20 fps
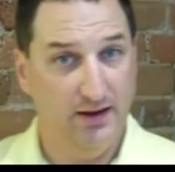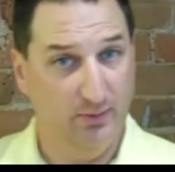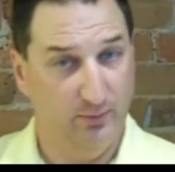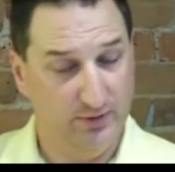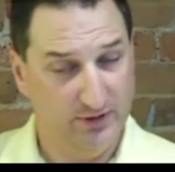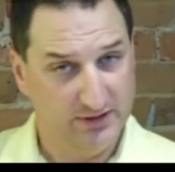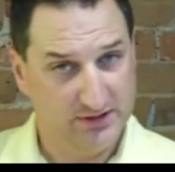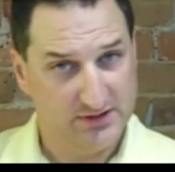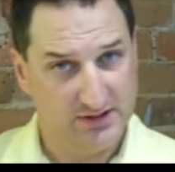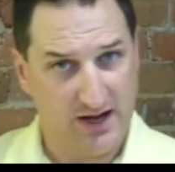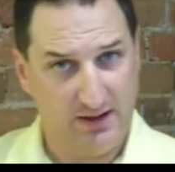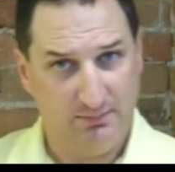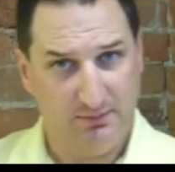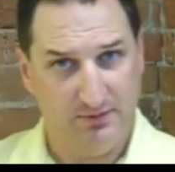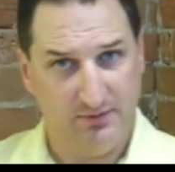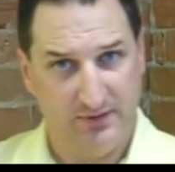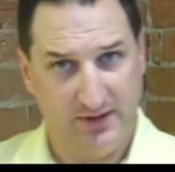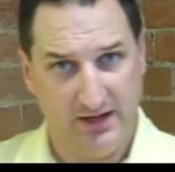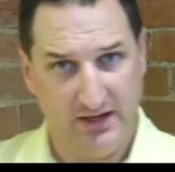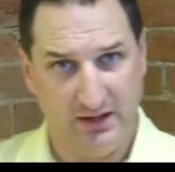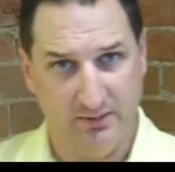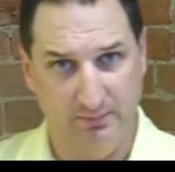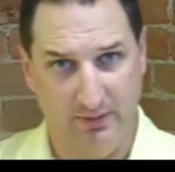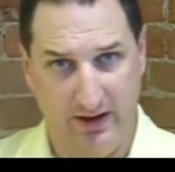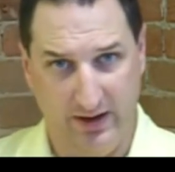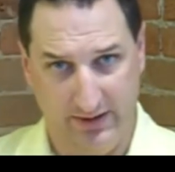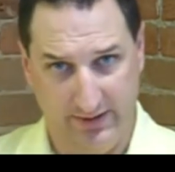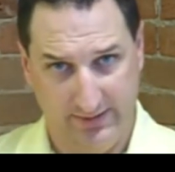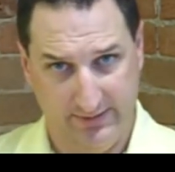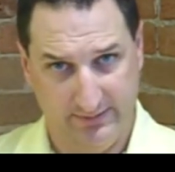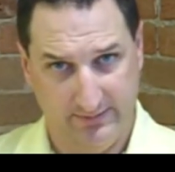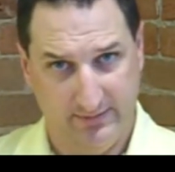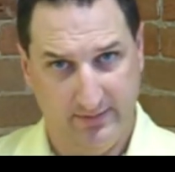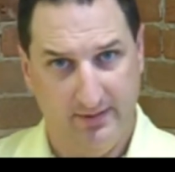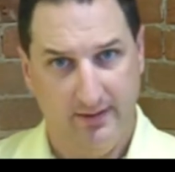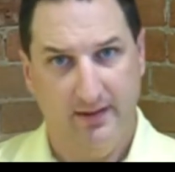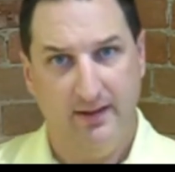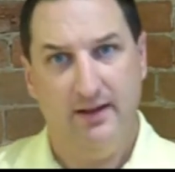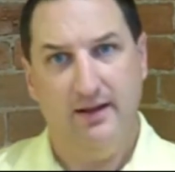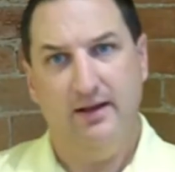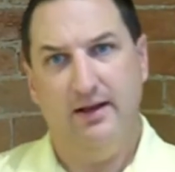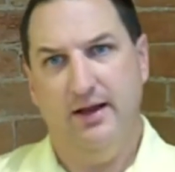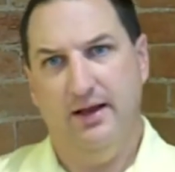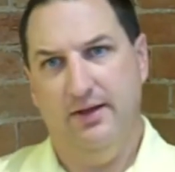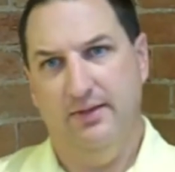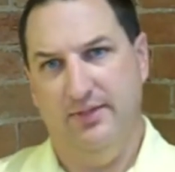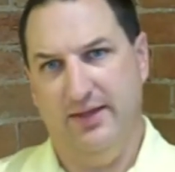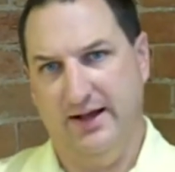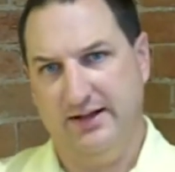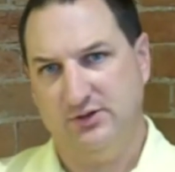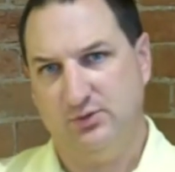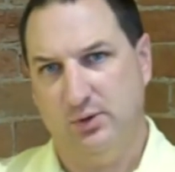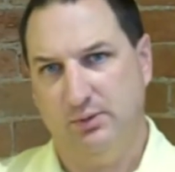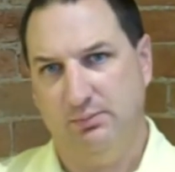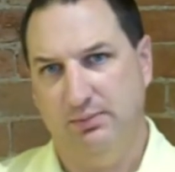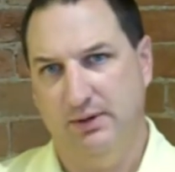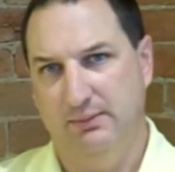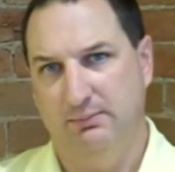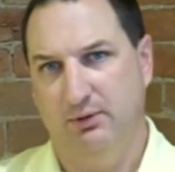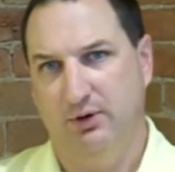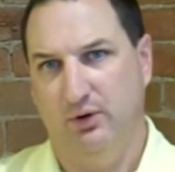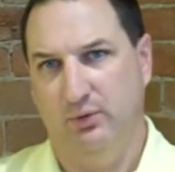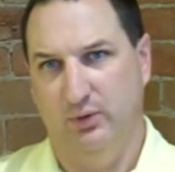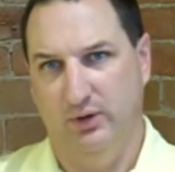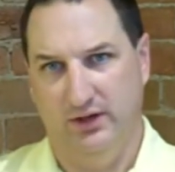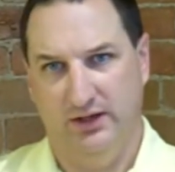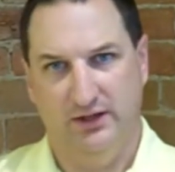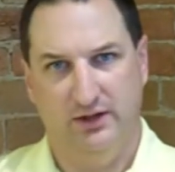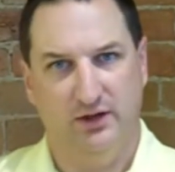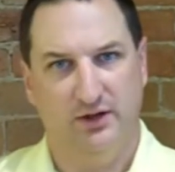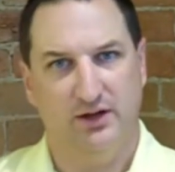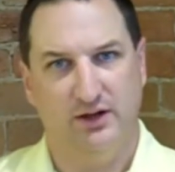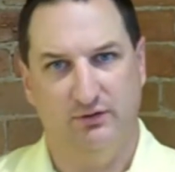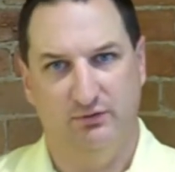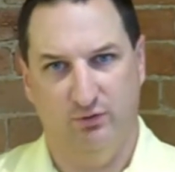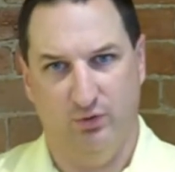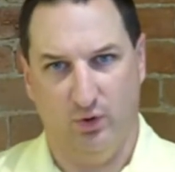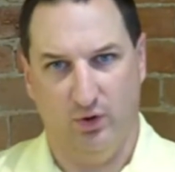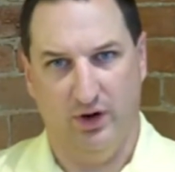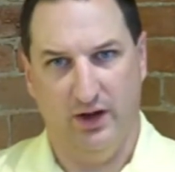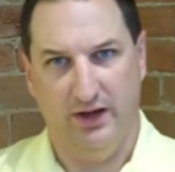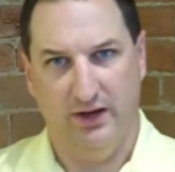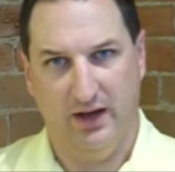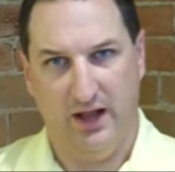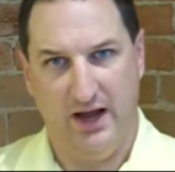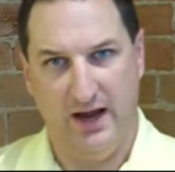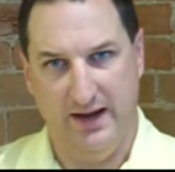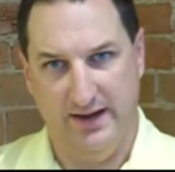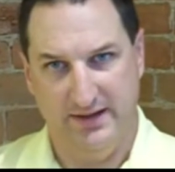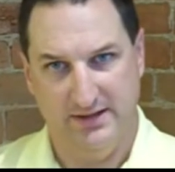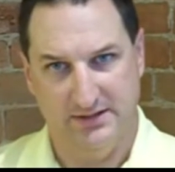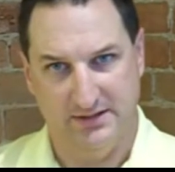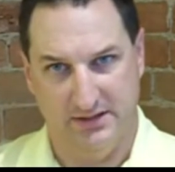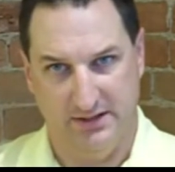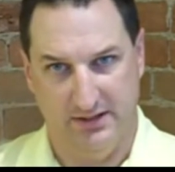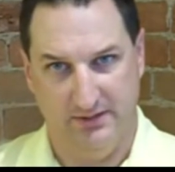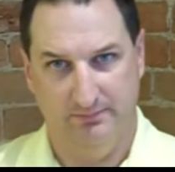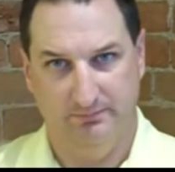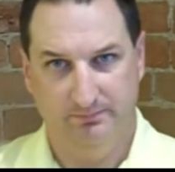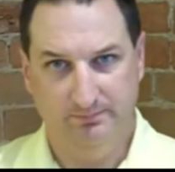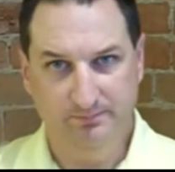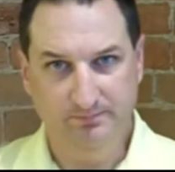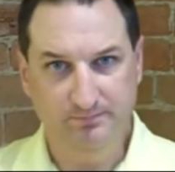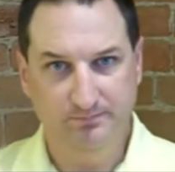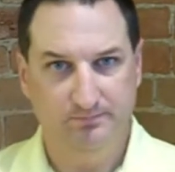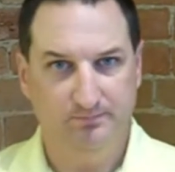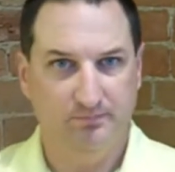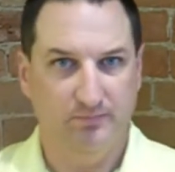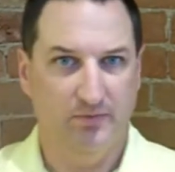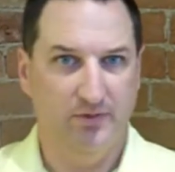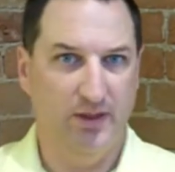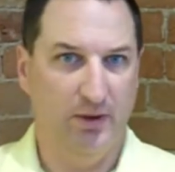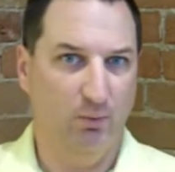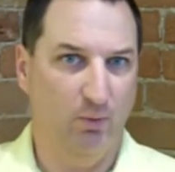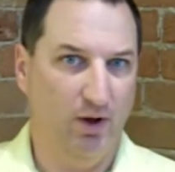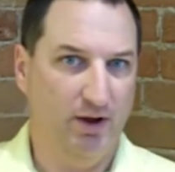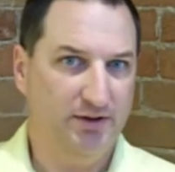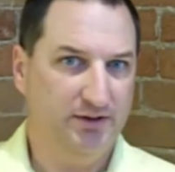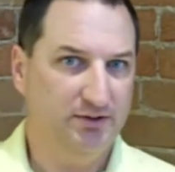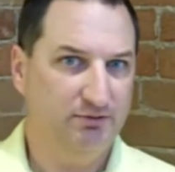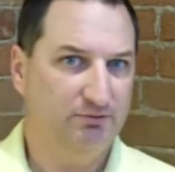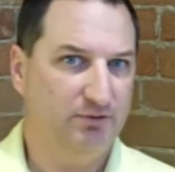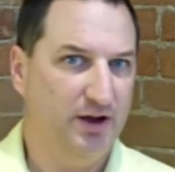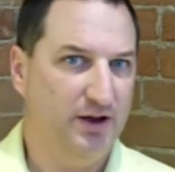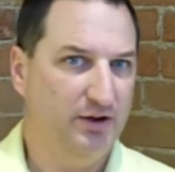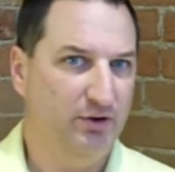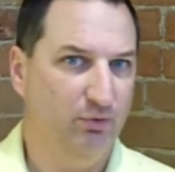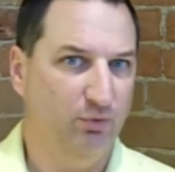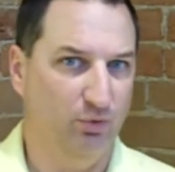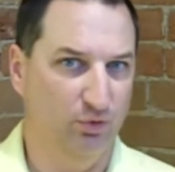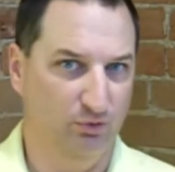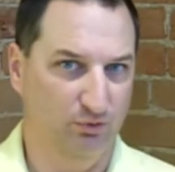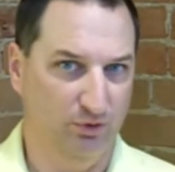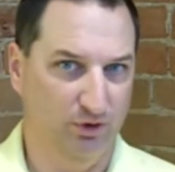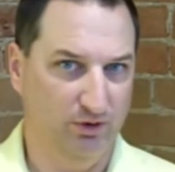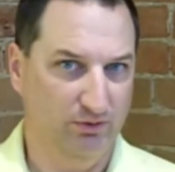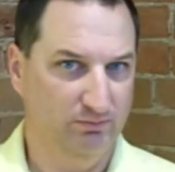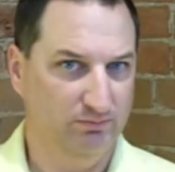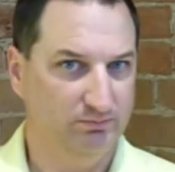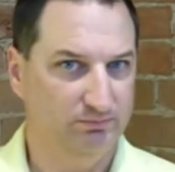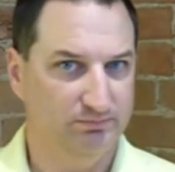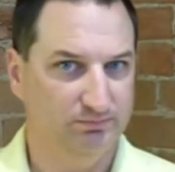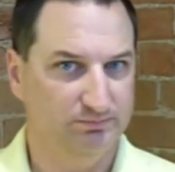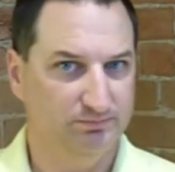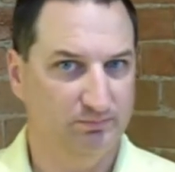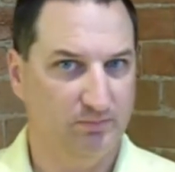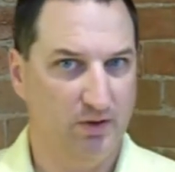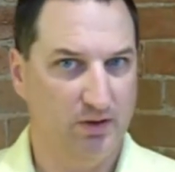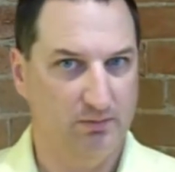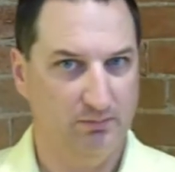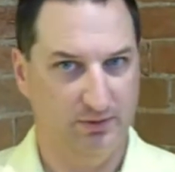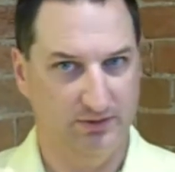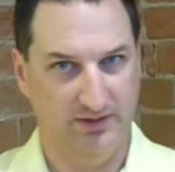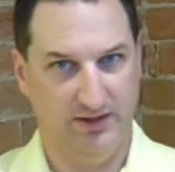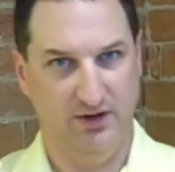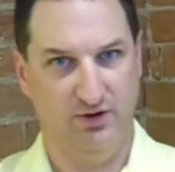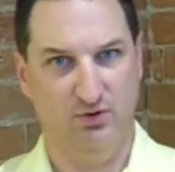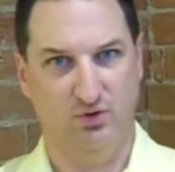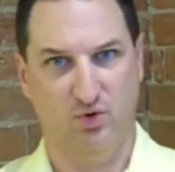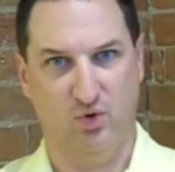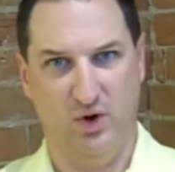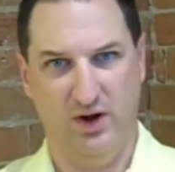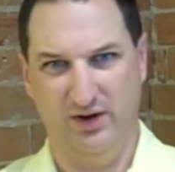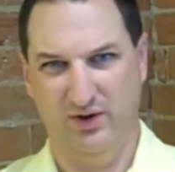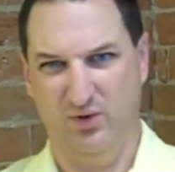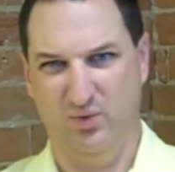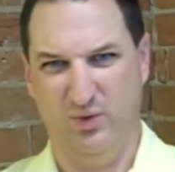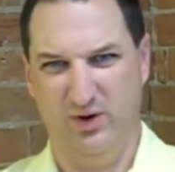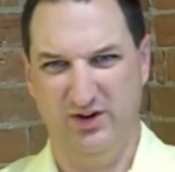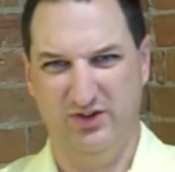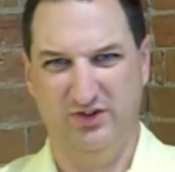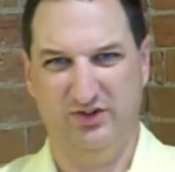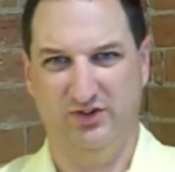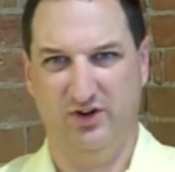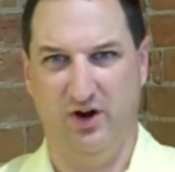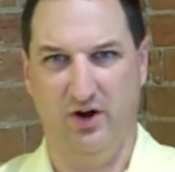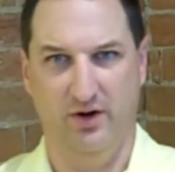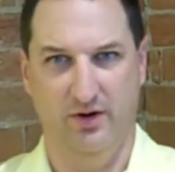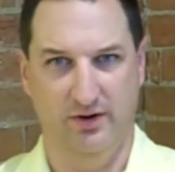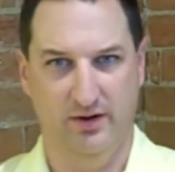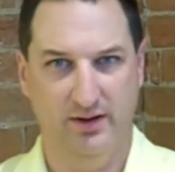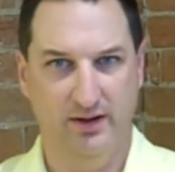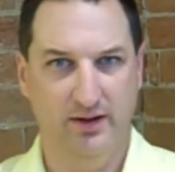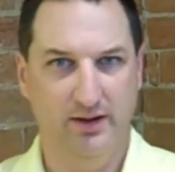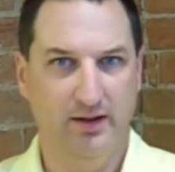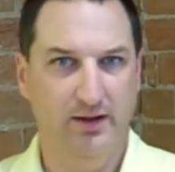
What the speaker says: Now when you stop and think about it, that's what people are really looking for online, isn't it? They want to find a roofer, but they don't quite know where to start.